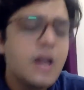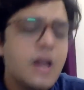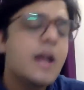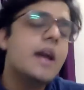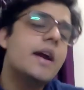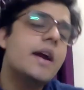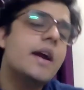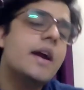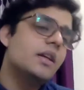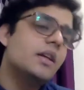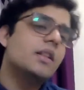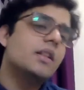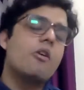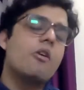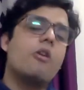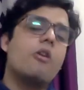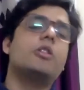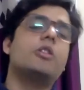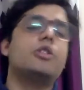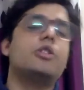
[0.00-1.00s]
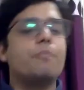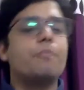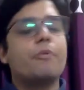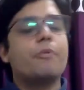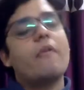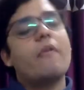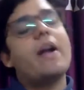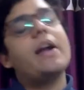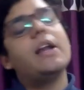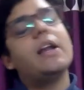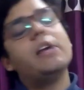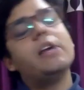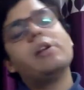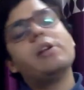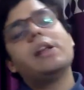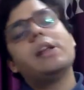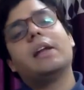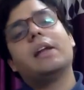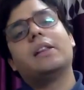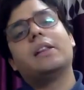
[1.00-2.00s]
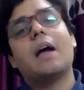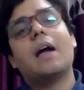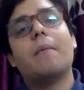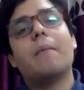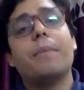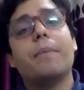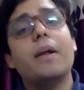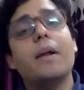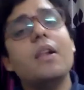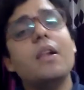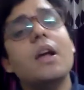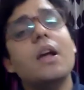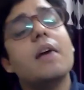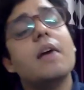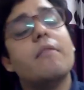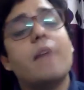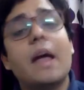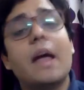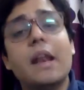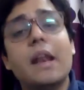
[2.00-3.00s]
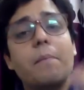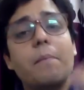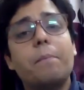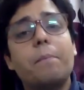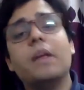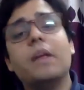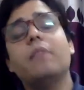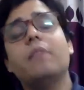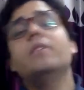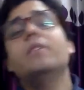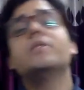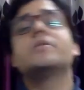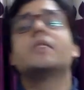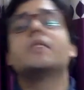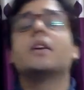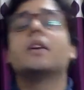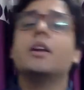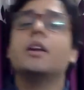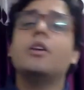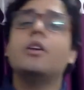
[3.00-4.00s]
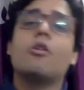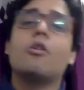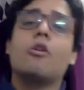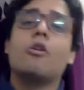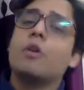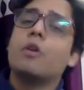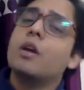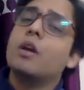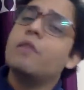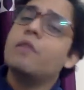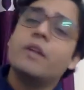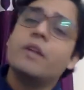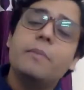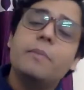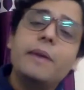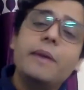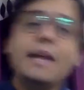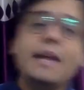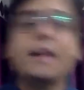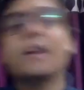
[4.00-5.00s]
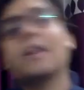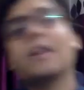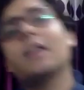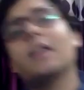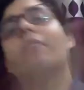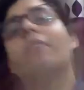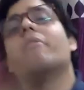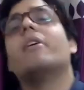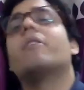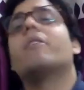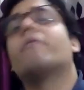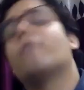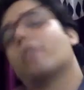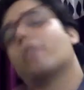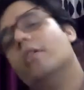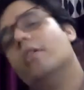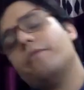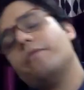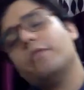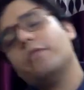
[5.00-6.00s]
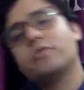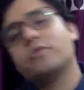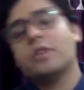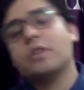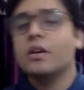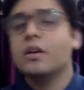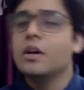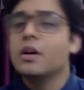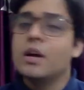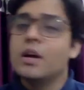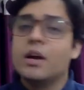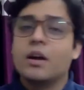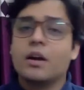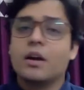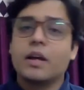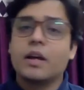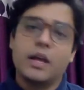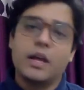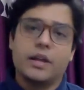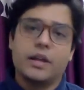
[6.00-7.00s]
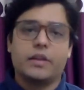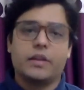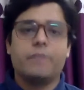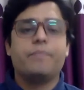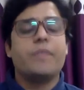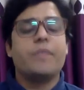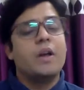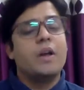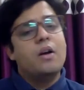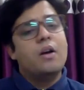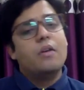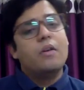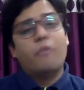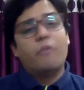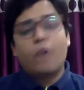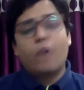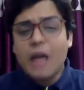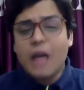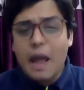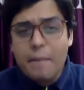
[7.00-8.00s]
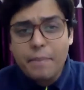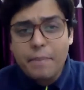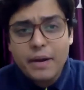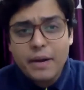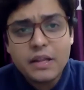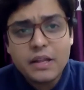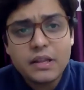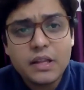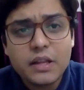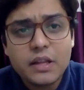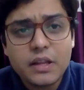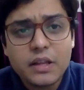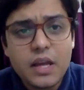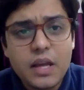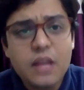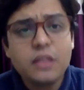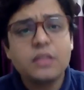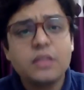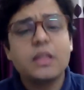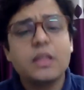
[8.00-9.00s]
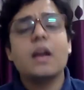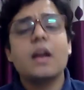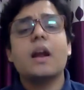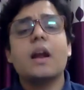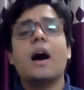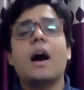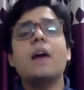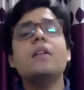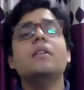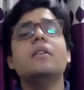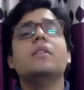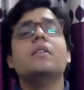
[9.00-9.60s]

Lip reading: it is also providing an example when a previous decree or order will be irrelevant for a future case. What happened in this case? There are